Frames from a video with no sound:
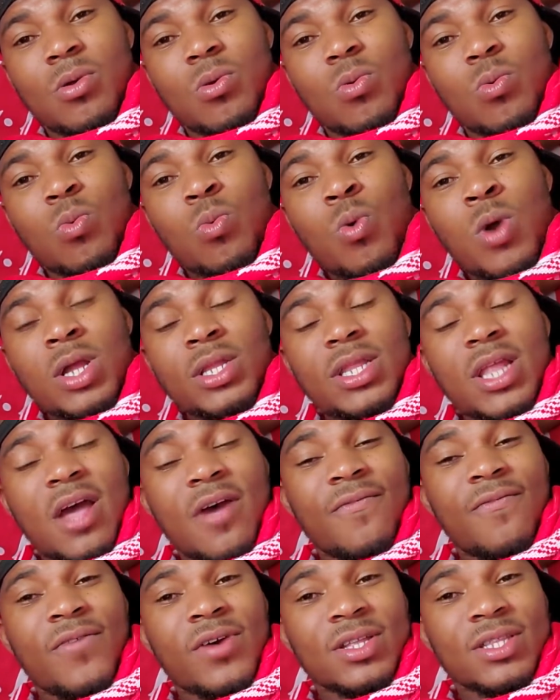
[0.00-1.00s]
What
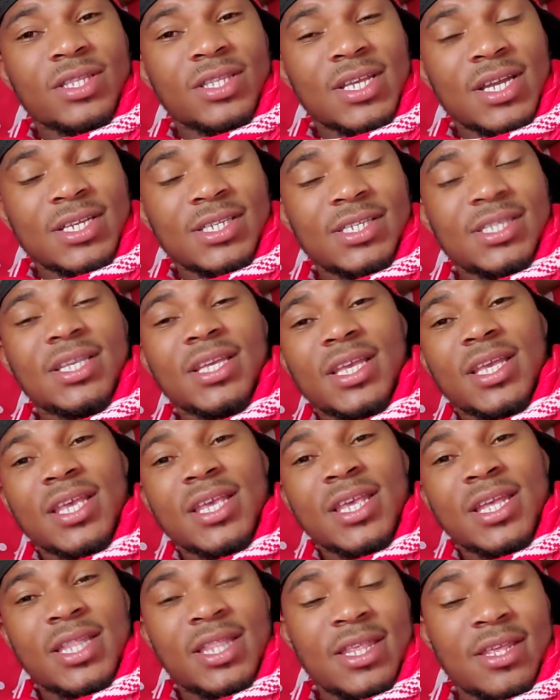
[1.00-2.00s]
a fantastic
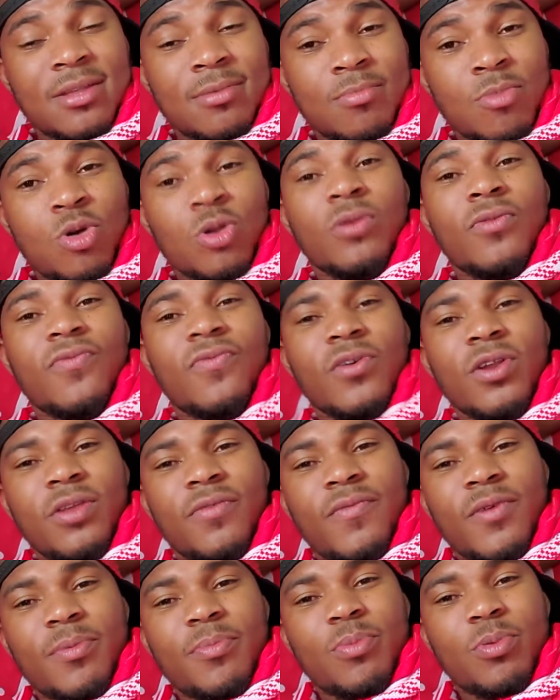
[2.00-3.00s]
18 months for
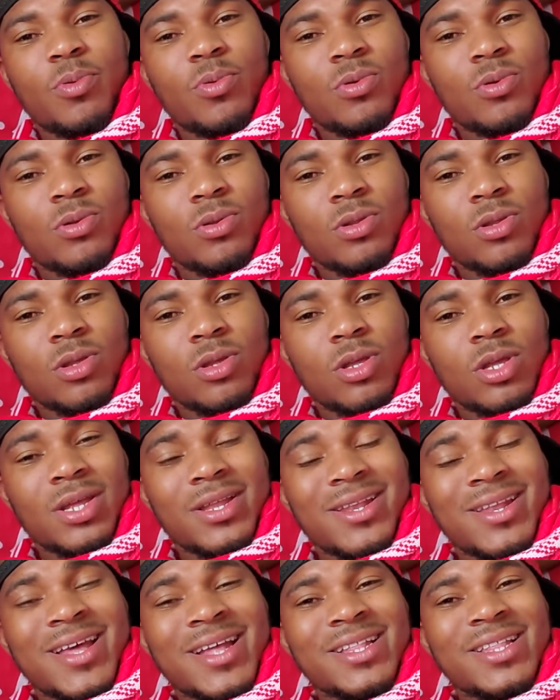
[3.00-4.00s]
Liverpool.
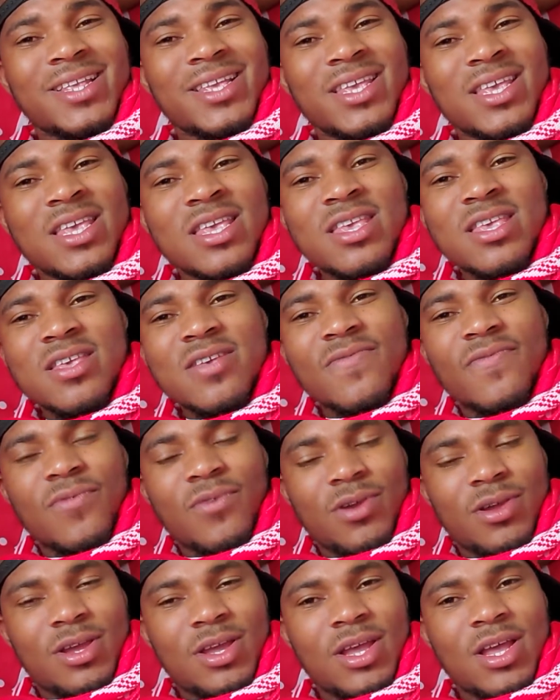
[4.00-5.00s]
Not
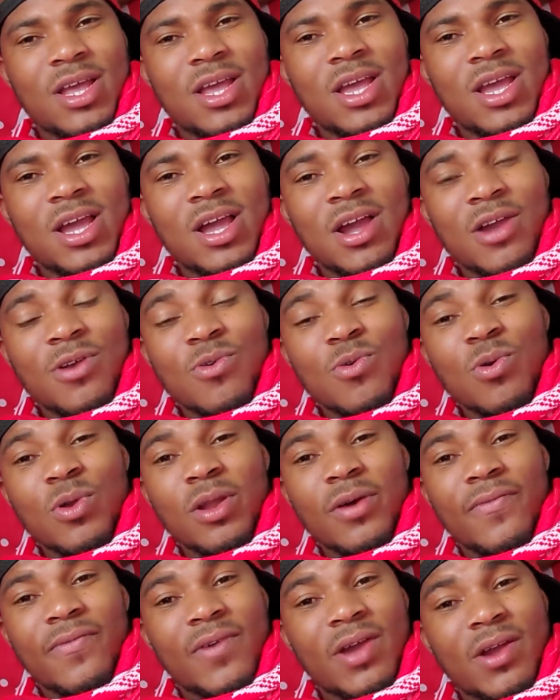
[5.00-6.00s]
even
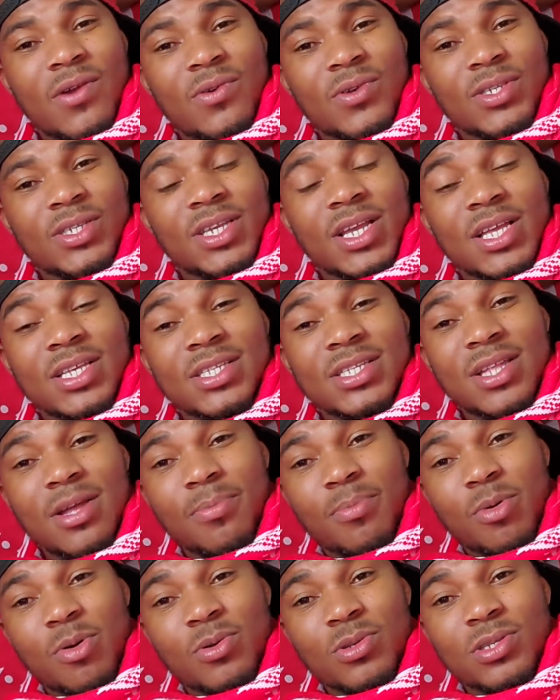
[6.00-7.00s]
coronavirus can
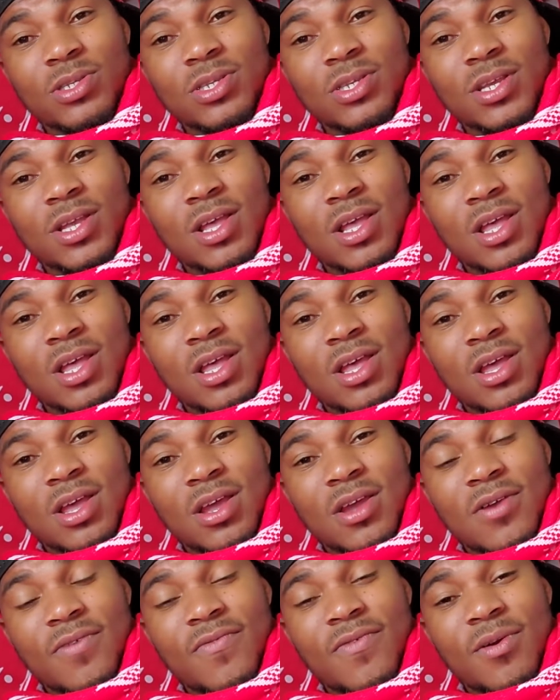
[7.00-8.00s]
stop us
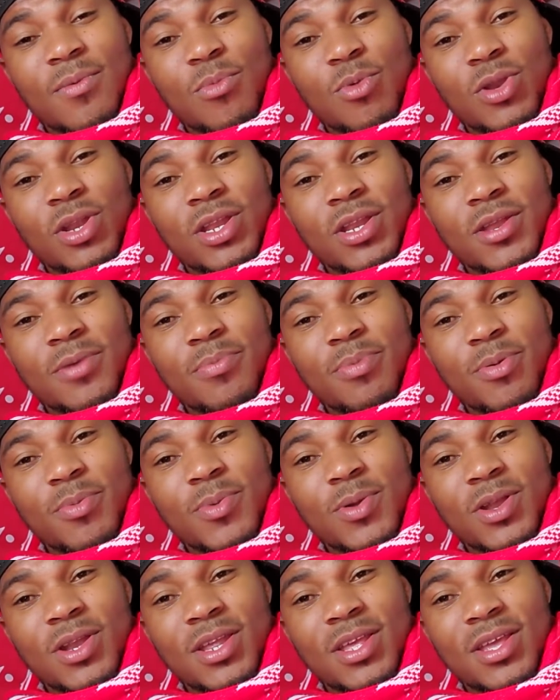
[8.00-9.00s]
from winning the
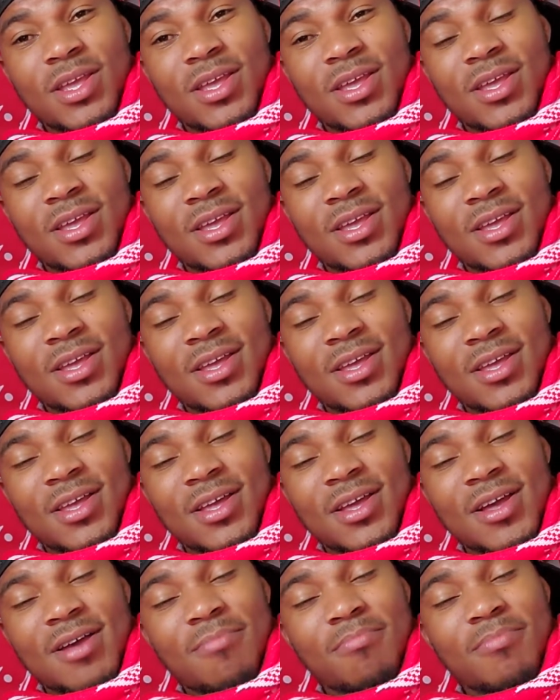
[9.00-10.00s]
Premier League.
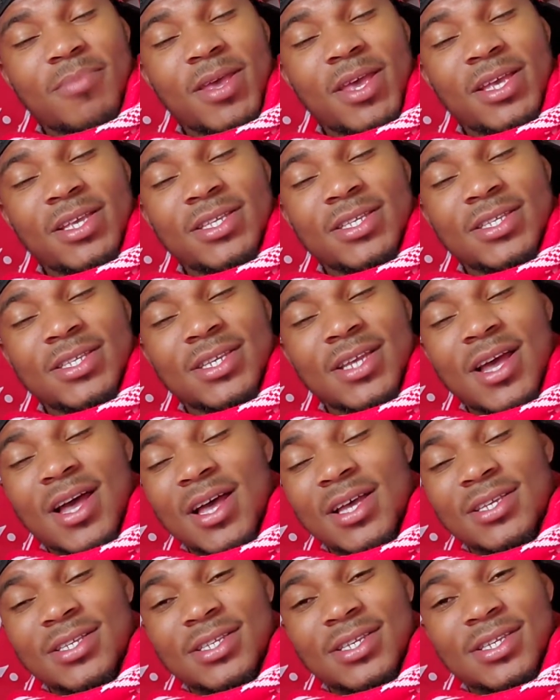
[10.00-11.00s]
I'm
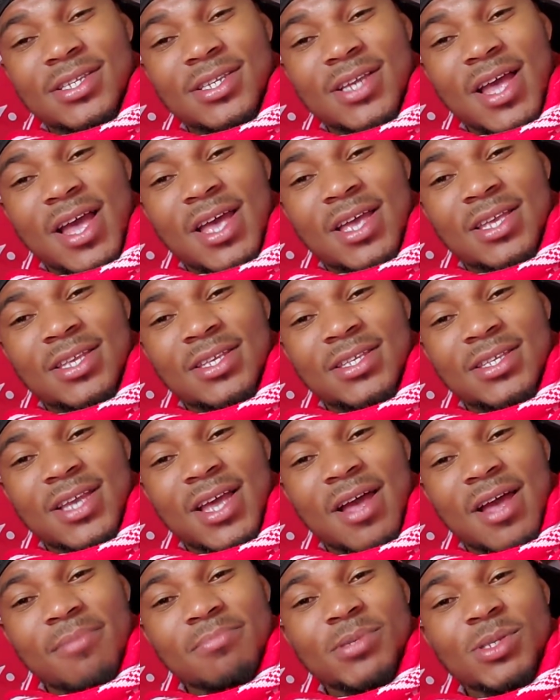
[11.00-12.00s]
exhausted, guys.
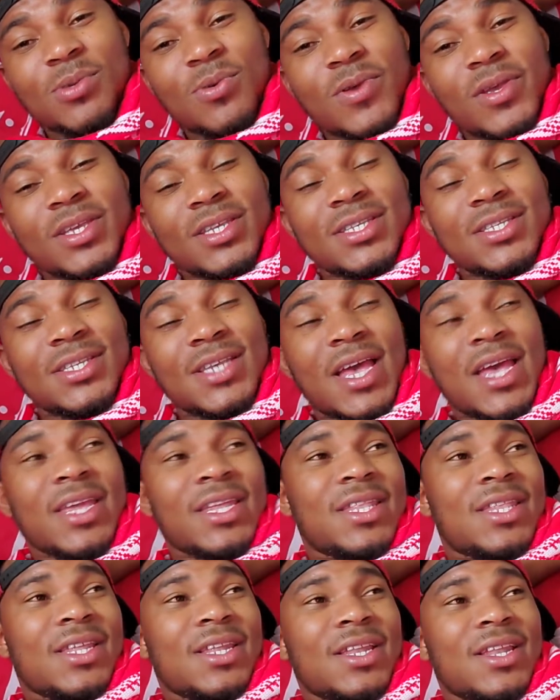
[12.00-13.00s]
I'm so
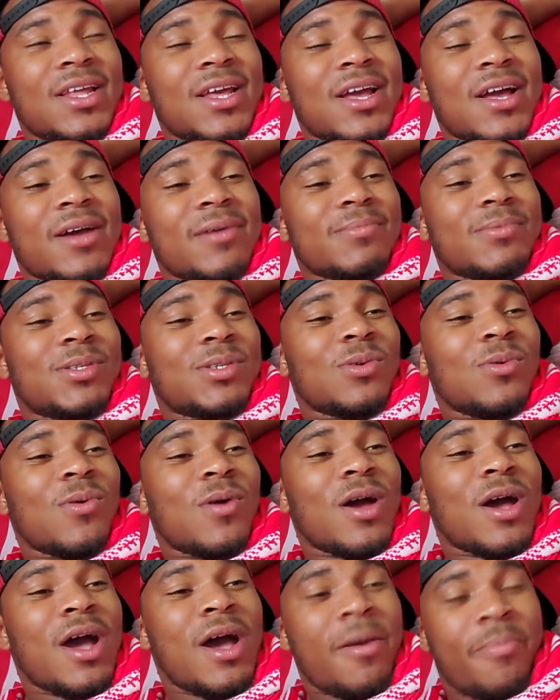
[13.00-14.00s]
excited. I'm so
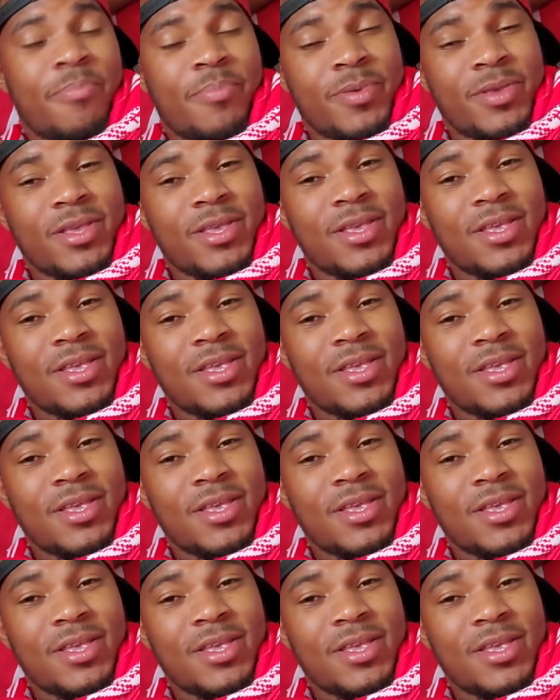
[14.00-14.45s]
happy.